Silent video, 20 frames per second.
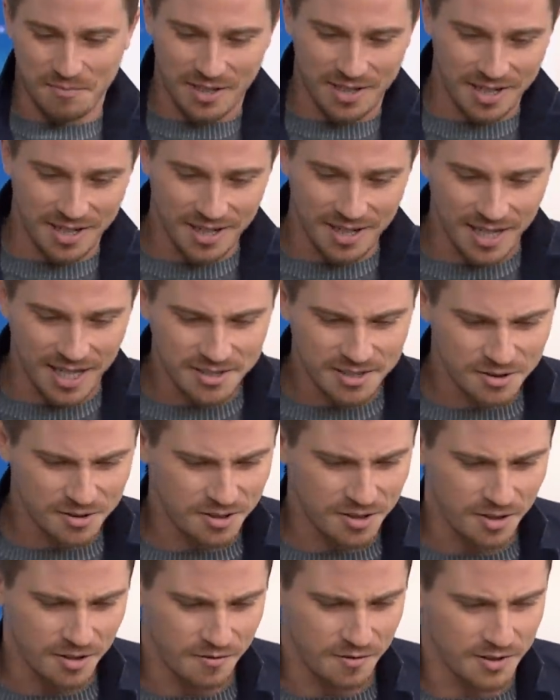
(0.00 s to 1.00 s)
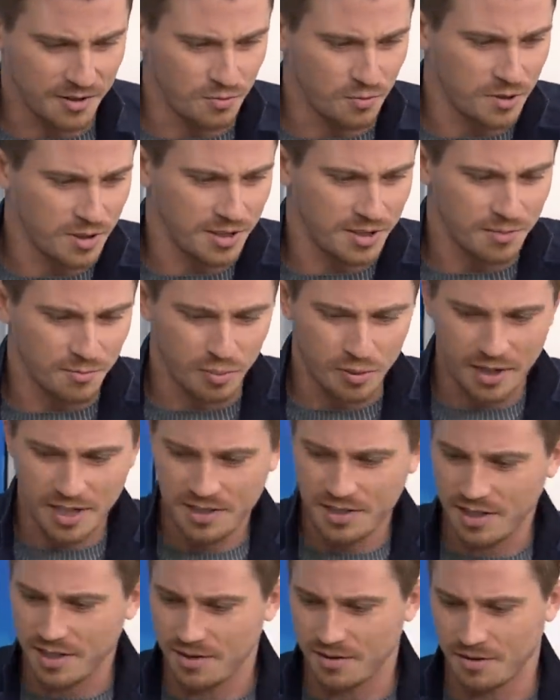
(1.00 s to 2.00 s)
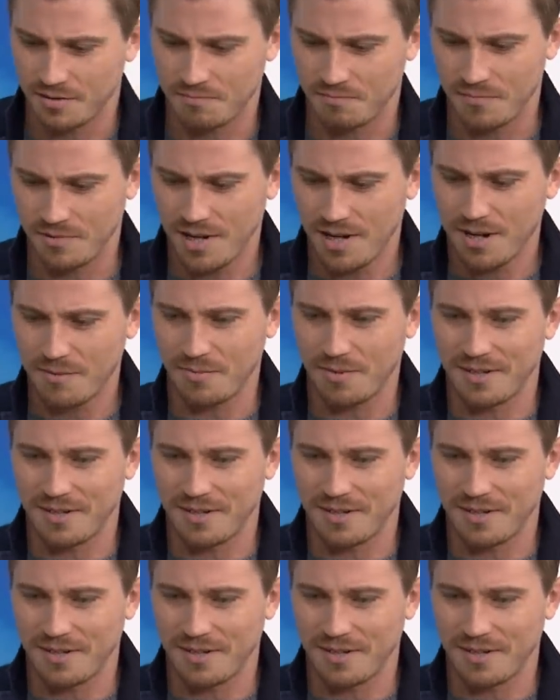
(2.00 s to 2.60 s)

Uh, I don't know if it's really depressing or not,